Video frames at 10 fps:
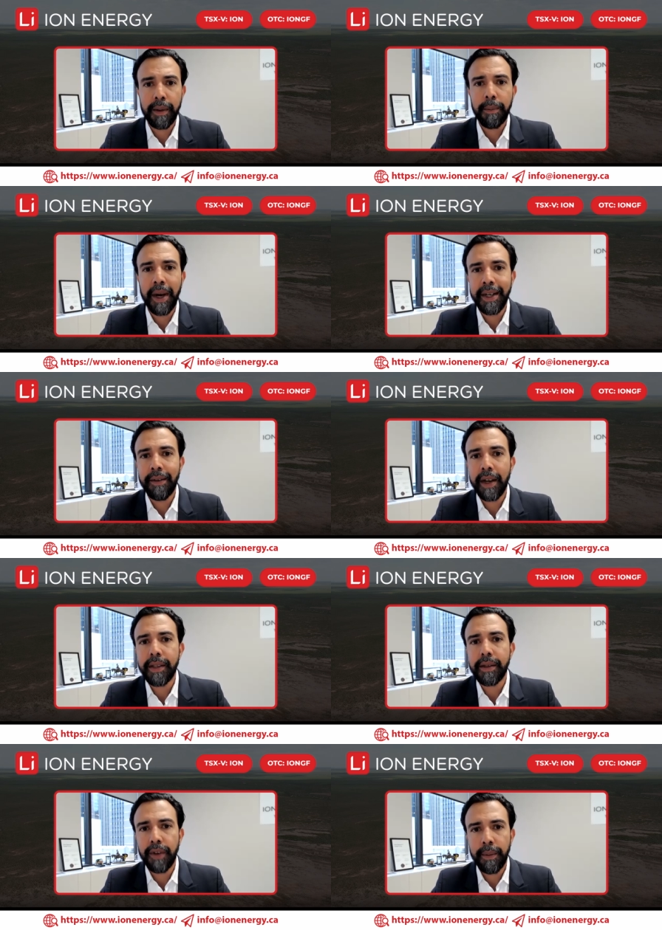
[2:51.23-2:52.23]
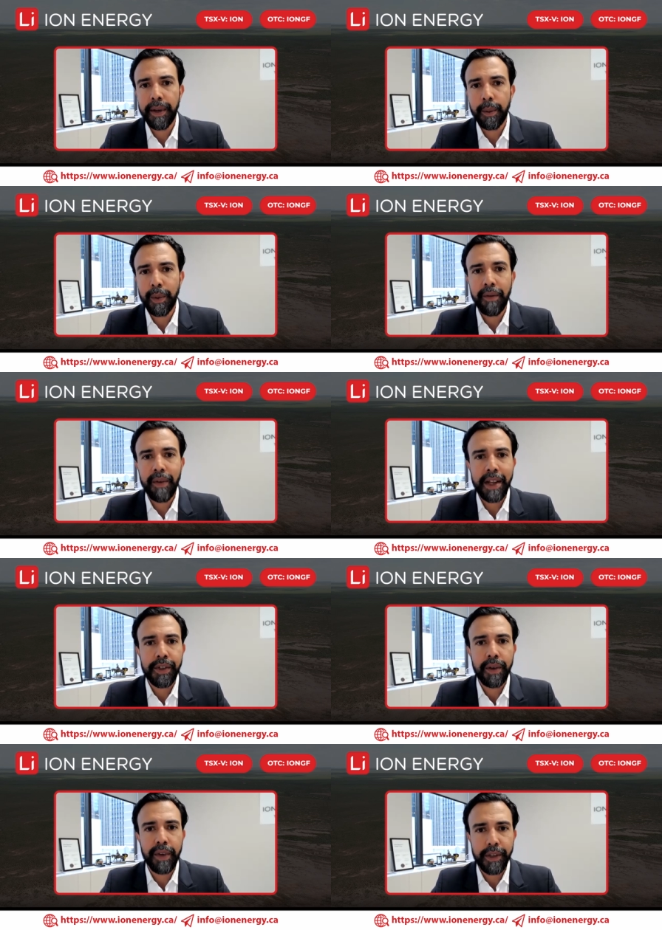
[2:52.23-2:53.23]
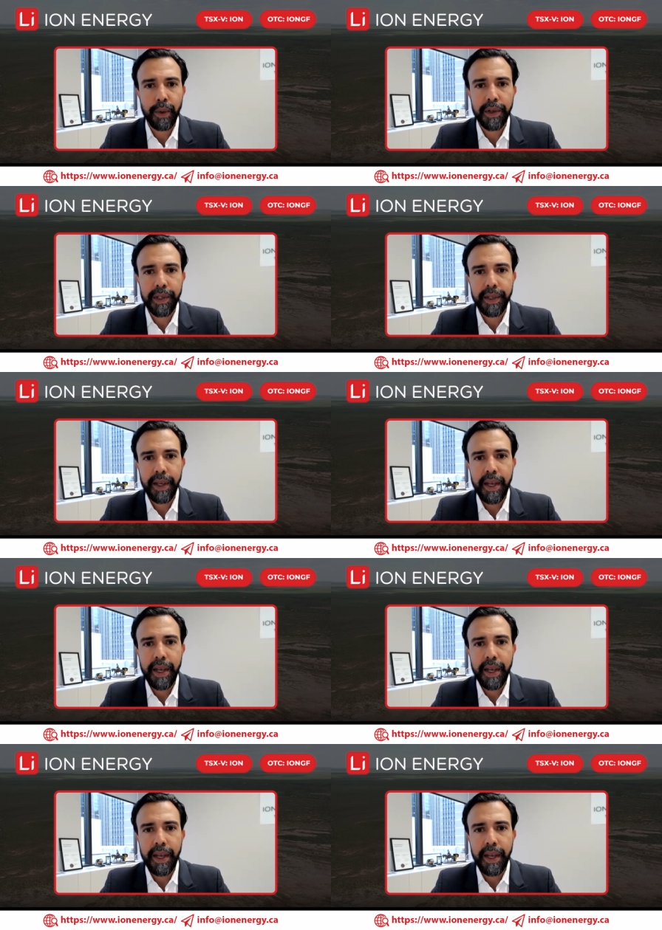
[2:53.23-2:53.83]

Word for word: mining rights agreement with Aranjin Resources.